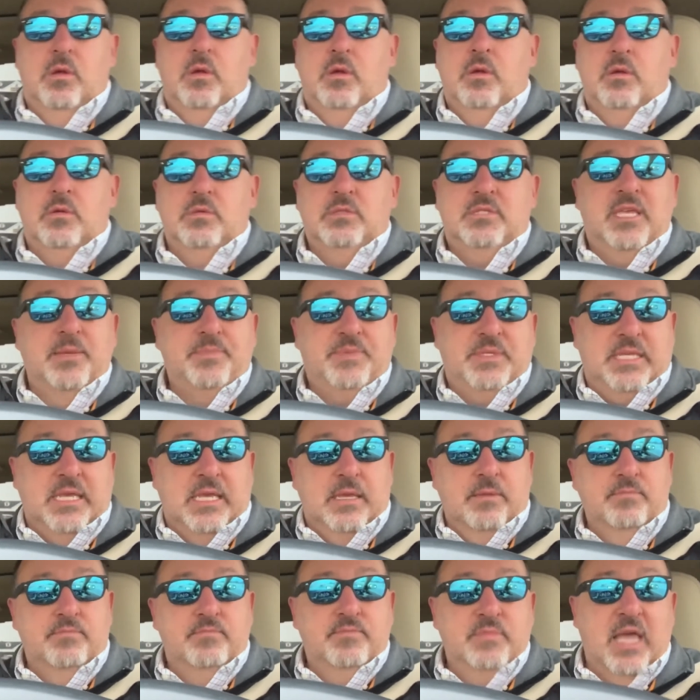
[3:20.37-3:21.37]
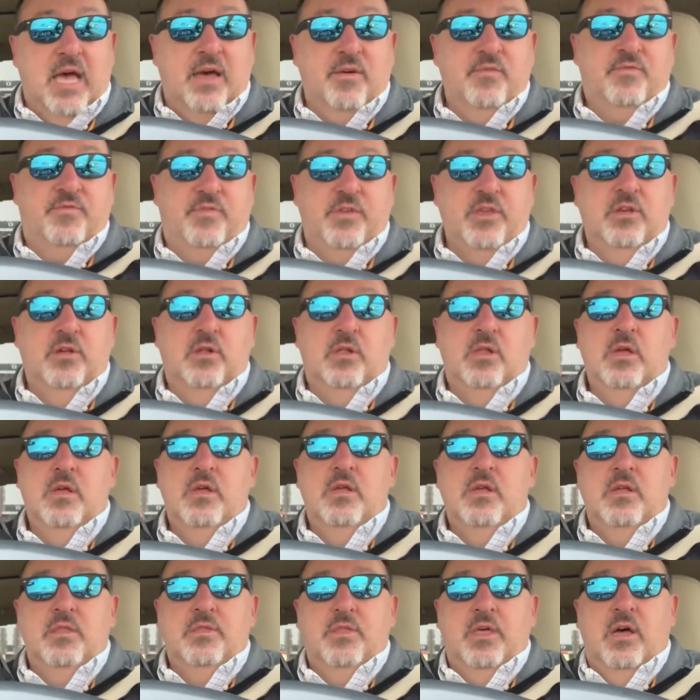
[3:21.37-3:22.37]
tipsy, not feel
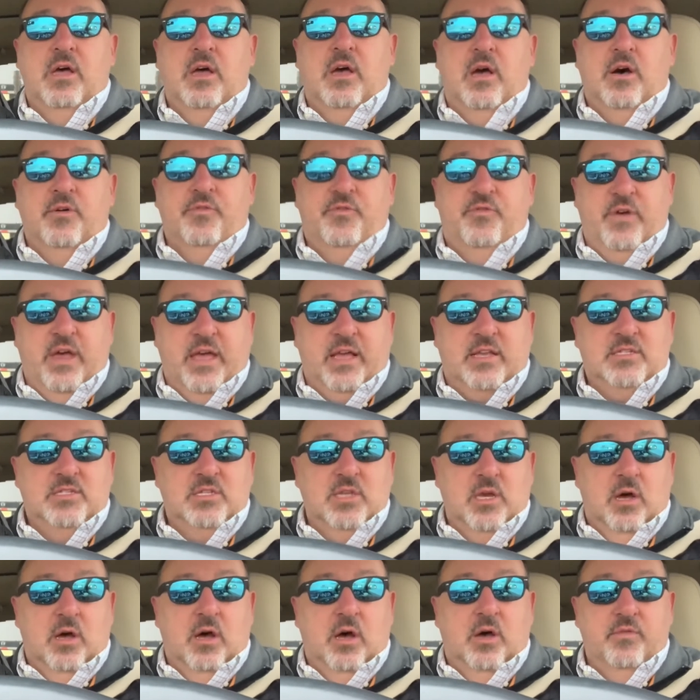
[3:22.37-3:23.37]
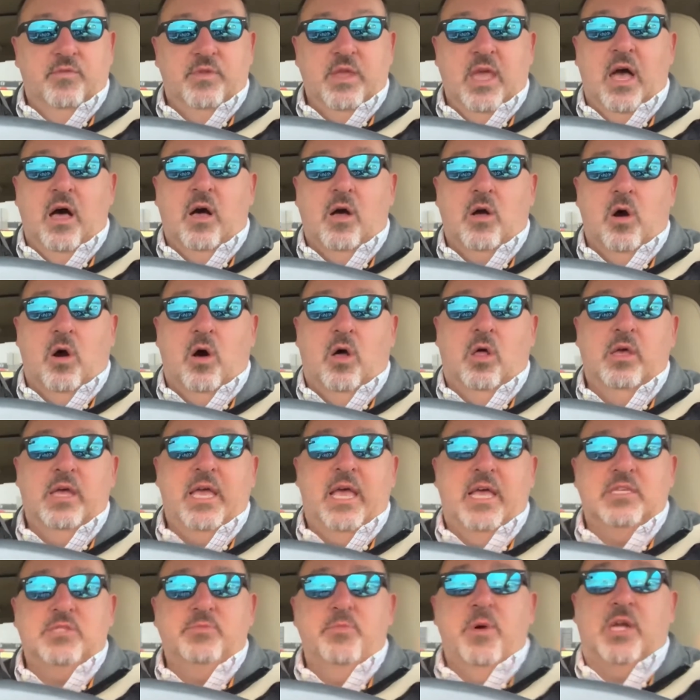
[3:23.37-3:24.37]
the effects of the alcohol
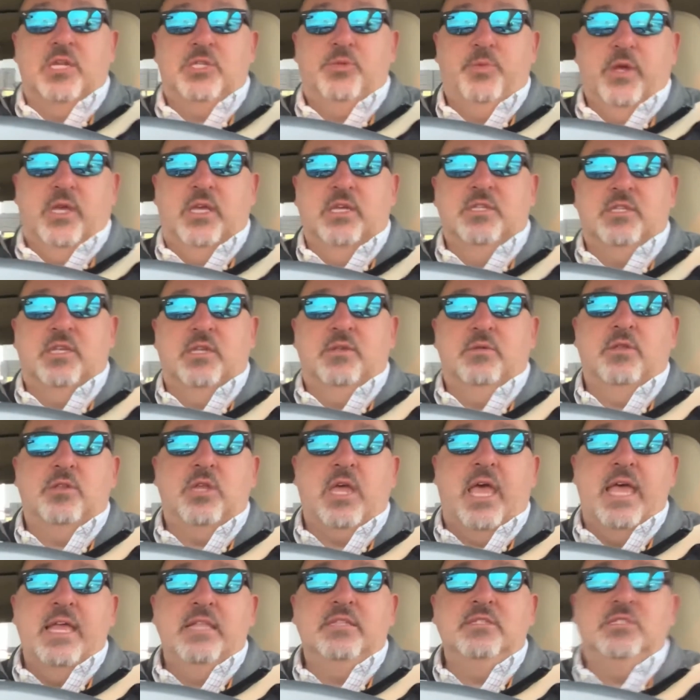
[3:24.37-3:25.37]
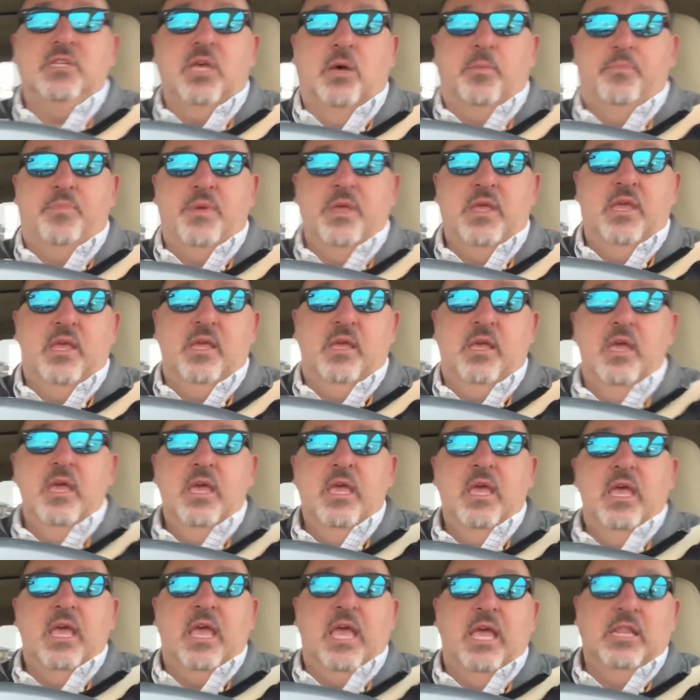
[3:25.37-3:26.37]
as much, because it ends up being
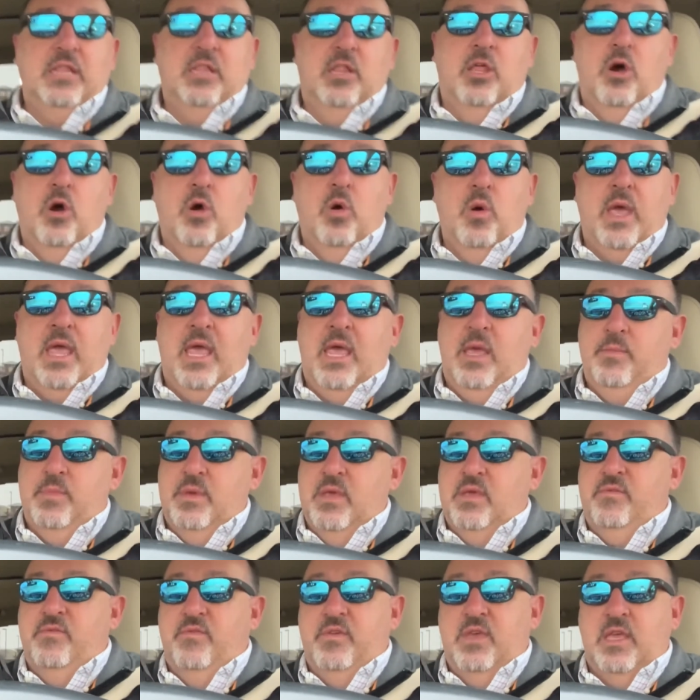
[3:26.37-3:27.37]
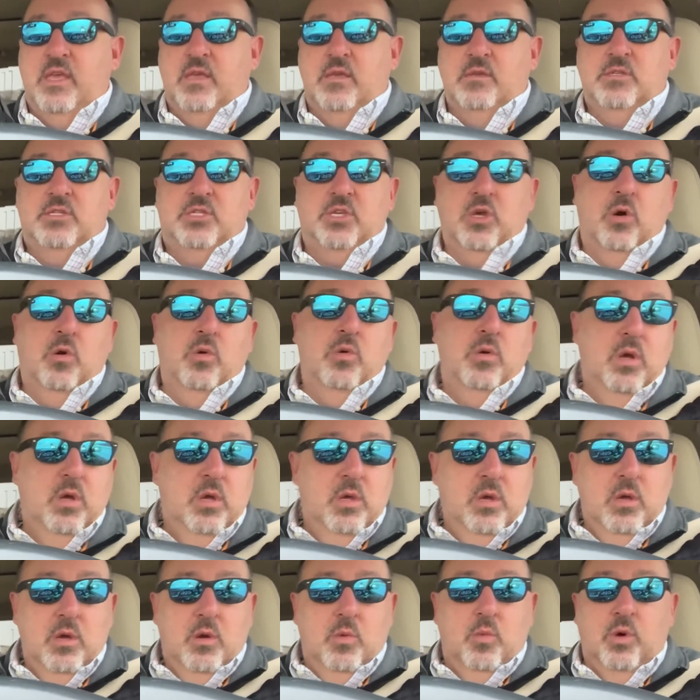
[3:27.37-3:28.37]
a low ABV. So
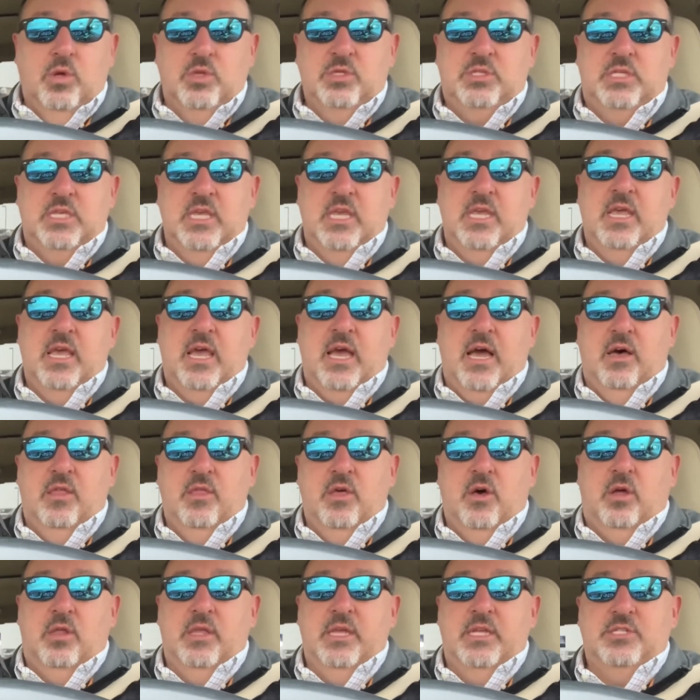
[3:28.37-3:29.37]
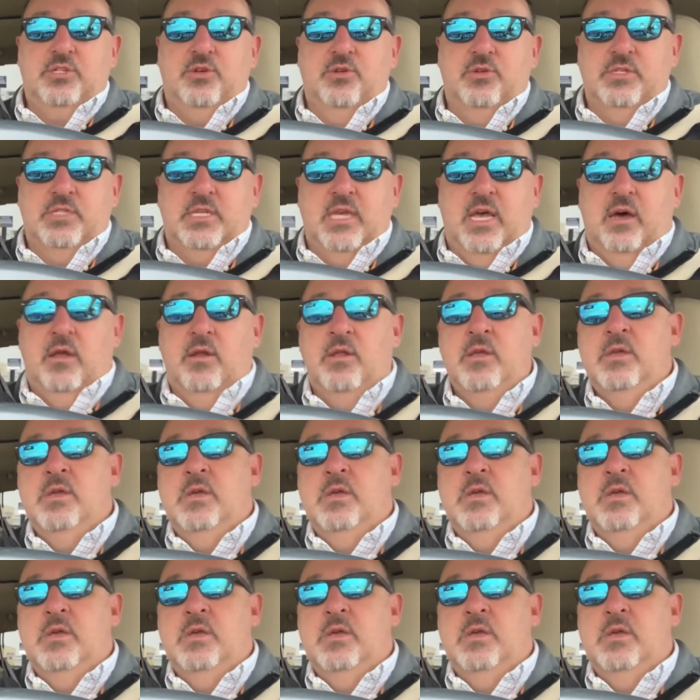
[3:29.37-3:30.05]
we'll see how all that turns out.